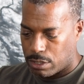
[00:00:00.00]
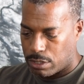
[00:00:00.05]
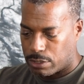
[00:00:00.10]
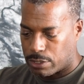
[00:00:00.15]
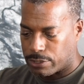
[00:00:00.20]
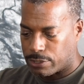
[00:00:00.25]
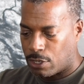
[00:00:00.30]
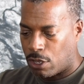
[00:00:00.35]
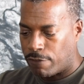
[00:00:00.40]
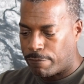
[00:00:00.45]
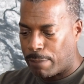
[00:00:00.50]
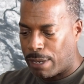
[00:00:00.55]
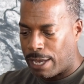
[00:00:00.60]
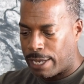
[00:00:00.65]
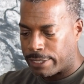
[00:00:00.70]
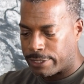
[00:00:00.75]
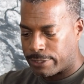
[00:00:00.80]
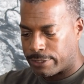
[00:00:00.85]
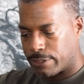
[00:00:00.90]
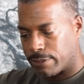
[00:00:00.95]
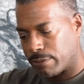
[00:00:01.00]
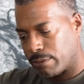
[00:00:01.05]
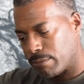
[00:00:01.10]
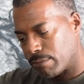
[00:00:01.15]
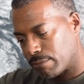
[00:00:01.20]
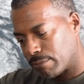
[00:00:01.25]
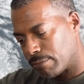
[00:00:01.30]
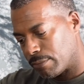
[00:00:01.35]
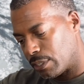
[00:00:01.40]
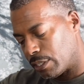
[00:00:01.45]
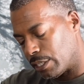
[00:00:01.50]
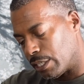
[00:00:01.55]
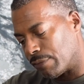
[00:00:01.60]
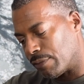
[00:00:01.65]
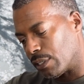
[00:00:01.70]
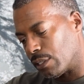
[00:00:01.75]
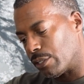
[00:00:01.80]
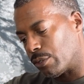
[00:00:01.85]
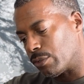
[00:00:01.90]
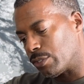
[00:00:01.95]
the softbox, give
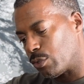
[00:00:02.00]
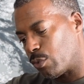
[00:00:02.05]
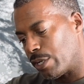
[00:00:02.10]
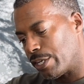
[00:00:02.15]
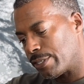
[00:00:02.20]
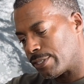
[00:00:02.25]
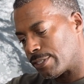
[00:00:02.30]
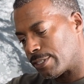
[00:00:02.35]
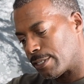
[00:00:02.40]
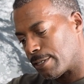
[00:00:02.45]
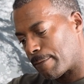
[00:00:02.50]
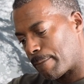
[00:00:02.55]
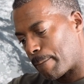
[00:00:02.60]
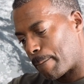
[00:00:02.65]
it a little twist,